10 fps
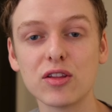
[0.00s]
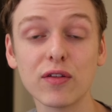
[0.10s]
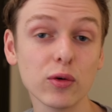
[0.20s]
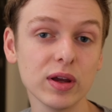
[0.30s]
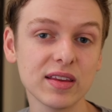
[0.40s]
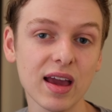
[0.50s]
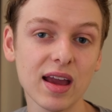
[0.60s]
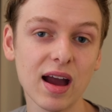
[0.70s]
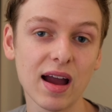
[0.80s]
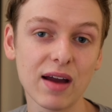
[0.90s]
every weekday,
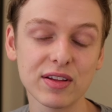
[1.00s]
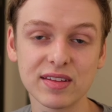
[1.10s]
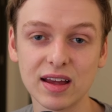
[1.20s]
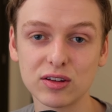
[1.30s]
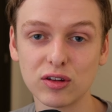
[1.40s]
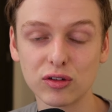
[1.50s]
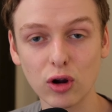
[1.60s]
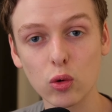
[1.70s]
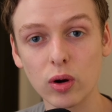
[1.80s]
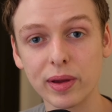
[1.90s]
I have it set to
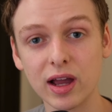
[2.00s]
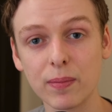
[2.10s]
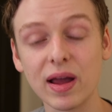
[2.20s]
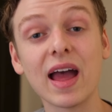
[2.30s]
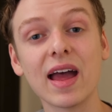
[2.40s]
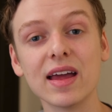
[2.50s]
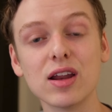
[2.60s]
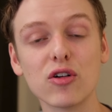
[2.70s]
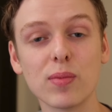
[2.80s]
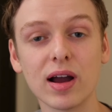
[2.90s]
start warming up ahead
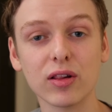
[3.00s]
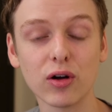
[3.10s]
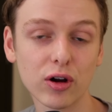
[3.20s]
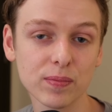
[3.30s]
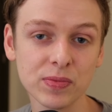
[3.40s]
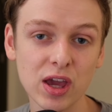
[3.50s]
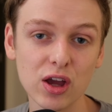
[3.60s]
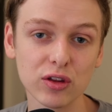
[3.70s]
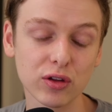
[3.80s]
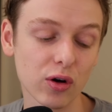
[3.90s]
of my alarm.
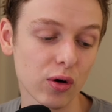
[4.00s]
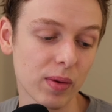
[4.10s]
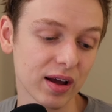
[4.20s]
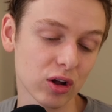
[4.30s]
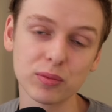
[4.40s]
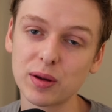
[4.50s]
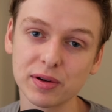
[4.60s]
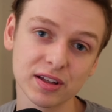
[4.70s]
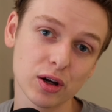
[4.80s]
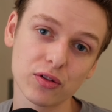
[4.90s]
So my alarm
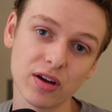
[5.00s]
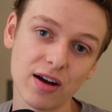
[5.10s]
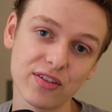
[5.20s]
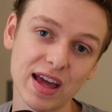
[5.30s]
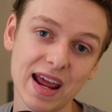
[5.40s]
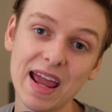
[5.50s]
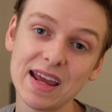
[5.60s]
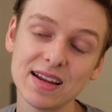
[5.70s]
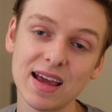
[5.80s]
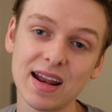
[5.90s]
typically goes off at
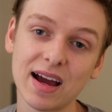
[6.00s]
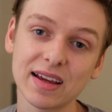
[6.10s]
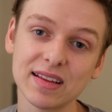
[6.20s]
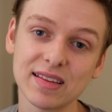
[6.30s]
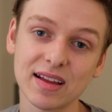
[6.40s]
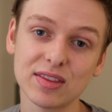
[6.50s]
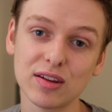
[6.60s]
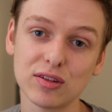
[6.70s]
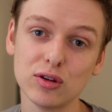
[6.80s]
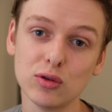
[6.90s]
8, and I can set this
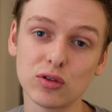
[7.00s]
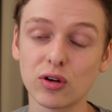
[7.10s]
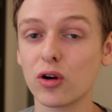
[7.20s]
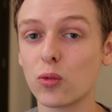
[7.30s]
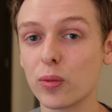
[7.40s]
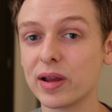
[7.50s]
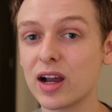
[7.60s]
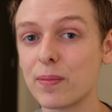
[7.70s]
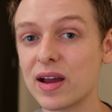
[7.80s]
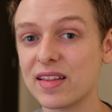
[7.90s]
to start warming
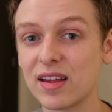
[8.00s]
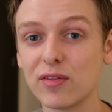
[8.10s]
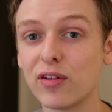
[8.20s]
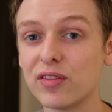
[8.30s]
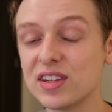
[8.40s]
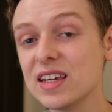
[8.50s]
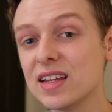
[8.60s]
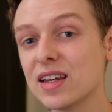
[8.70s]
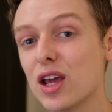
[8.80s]
up at 7:15.